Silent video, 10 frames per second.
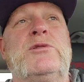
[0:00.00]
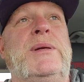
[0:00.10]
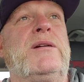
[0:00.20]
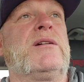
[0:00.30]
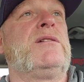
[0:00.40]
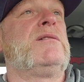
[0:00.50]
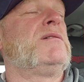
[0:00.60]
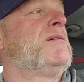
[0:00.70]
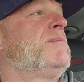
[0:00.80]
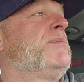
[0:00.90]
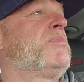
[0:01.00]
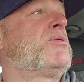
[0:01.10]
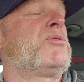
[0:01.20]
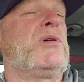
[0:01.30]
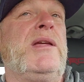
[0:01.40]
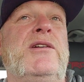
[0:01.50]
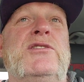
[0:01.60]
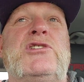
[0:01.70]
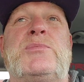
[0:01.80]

It's been a pretty good